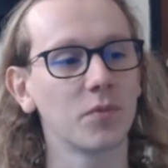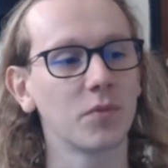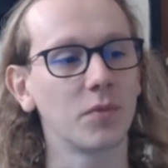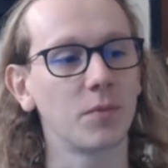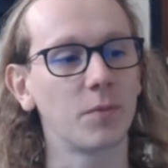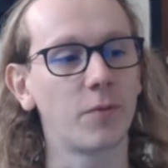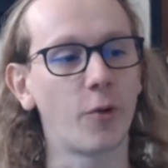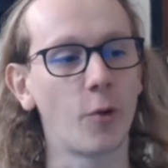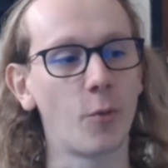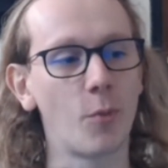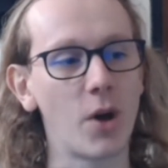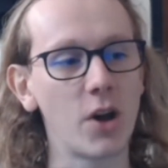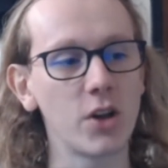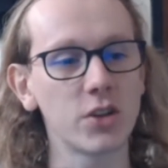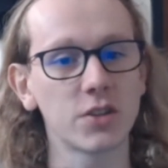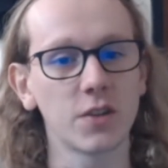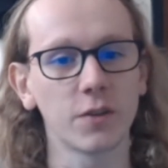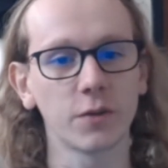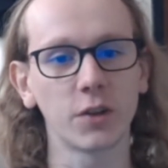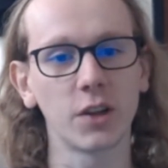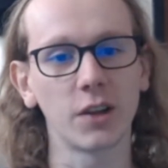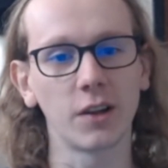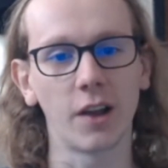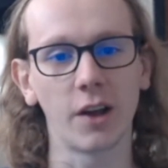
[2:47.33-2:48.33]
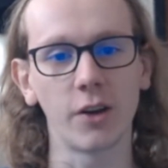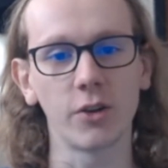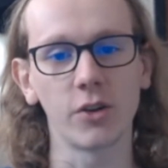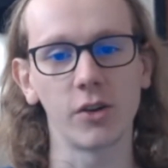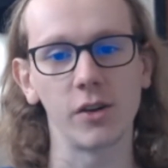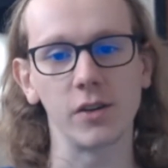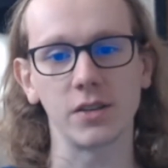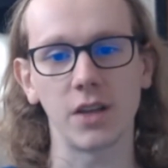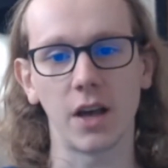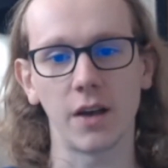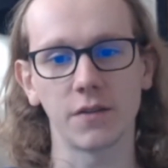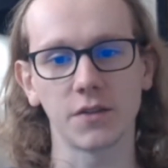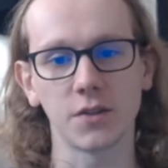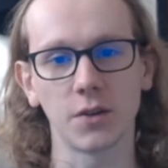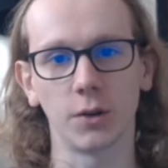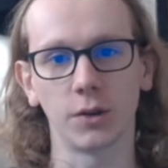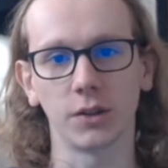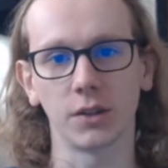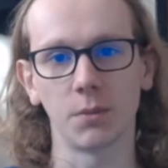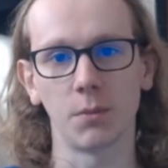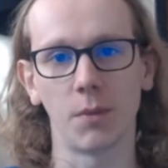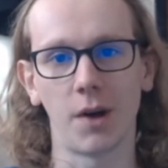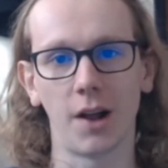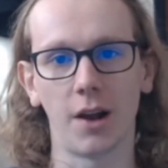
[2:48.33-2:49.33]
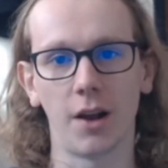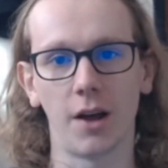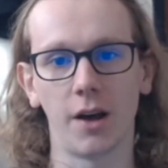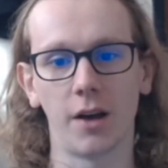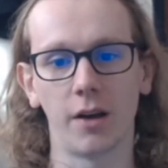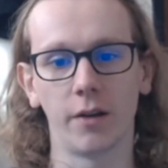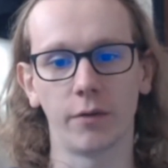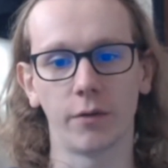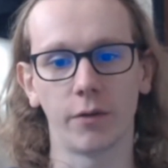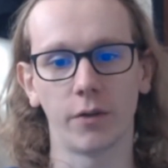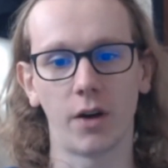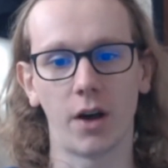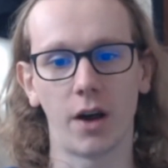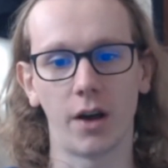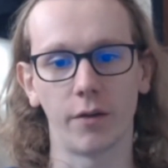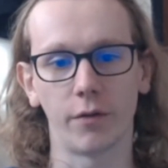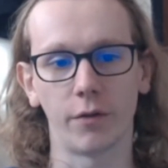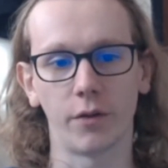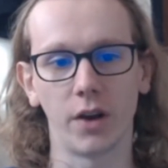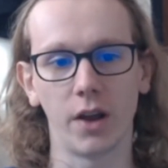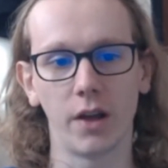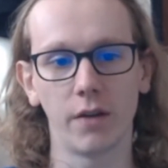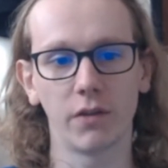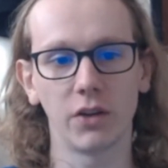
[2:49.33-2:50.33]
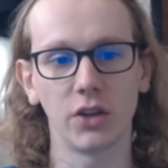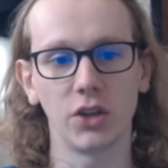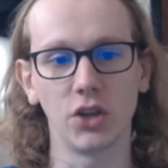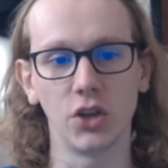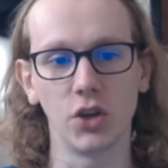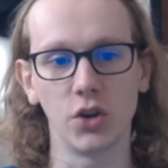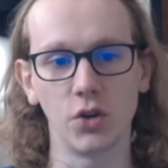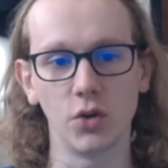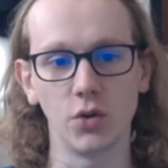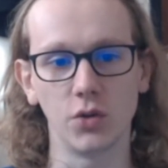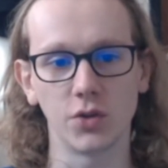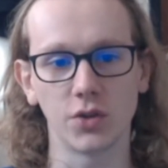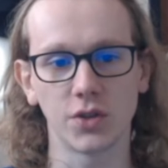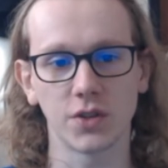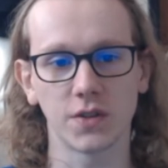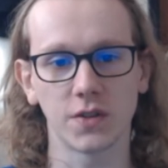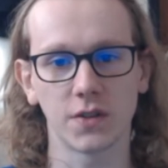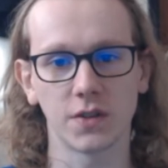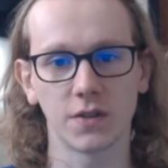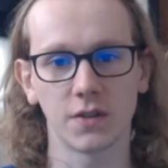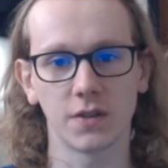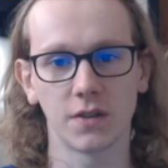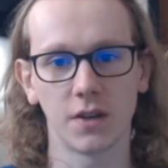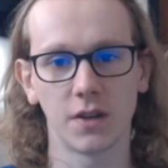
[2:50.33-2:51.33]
for most of the logos I've sold in my life, I've never used,